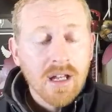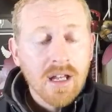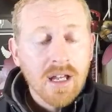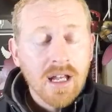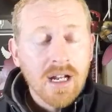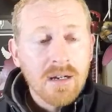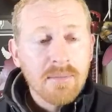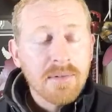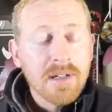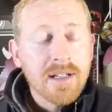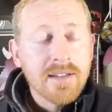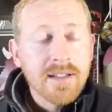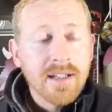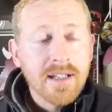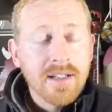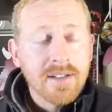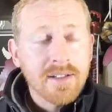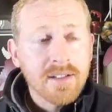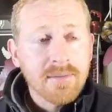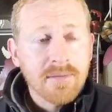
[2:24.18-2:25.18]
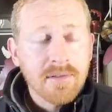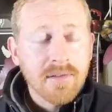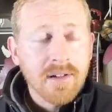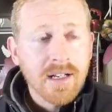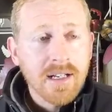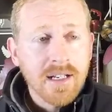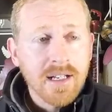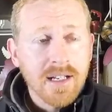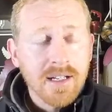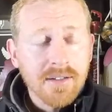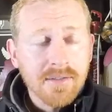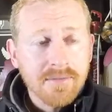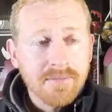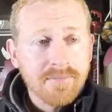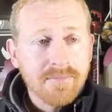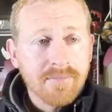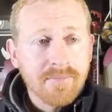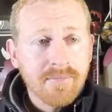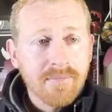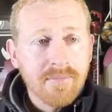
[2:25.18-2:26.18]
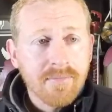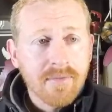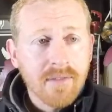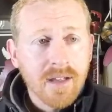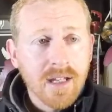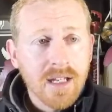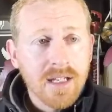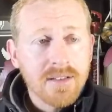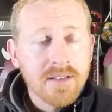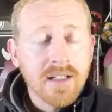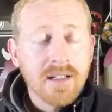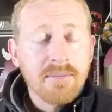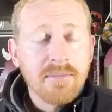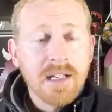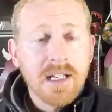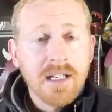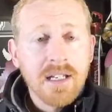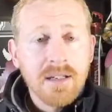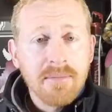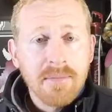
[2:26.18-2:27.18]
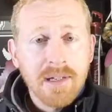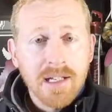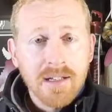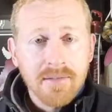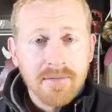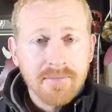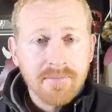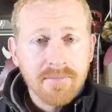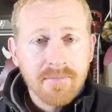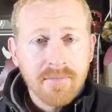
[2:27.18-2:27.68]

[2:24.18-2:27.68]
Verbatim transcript: And I'm gonna tell you something right now. He sent me an email.